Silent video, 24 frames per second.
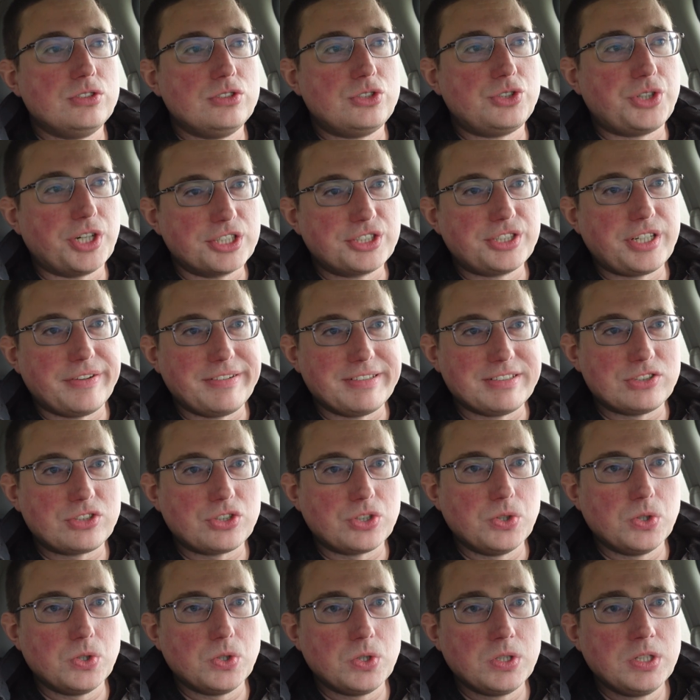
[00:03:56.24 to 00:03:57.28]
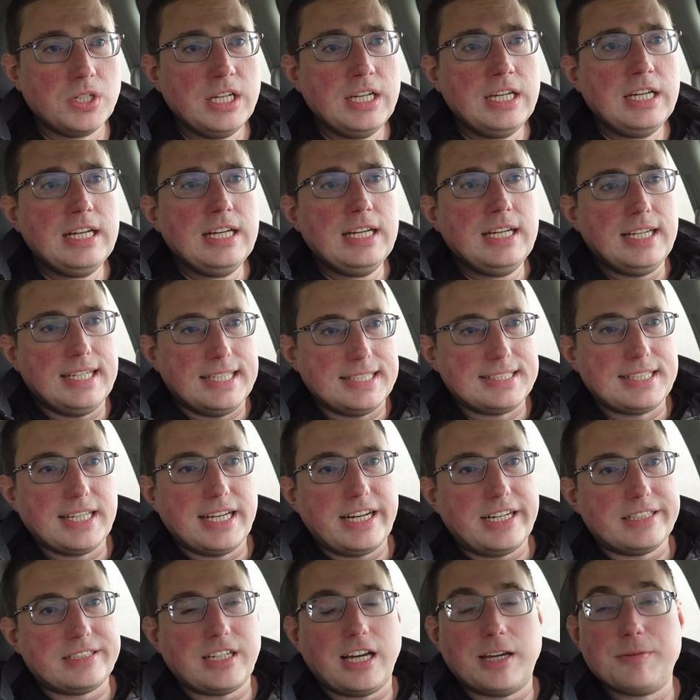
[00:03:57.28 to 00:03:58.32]
truck driving school is
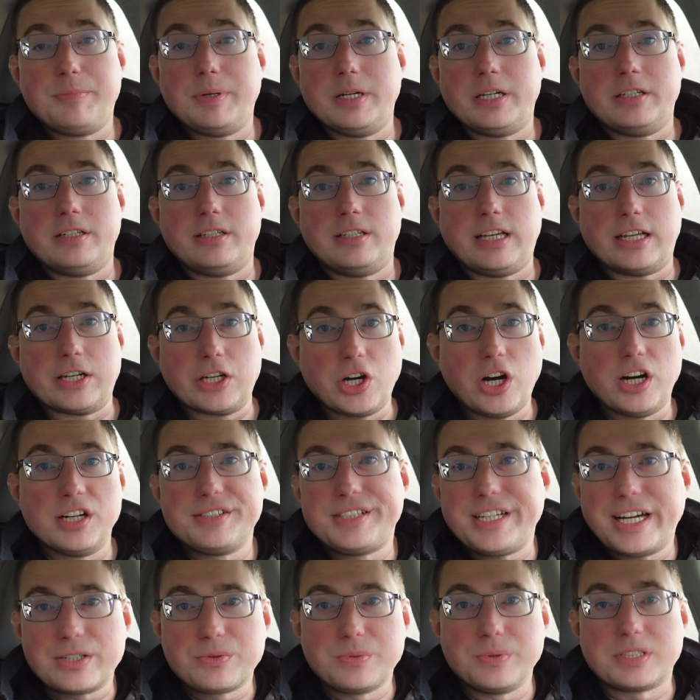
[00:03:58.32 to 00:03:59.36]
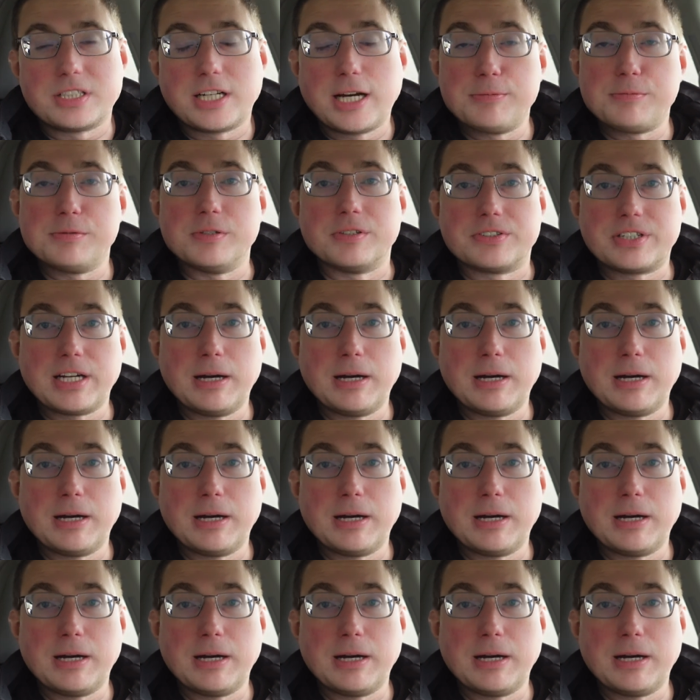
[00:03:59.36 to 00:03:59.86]
that I've been in contact with a couple of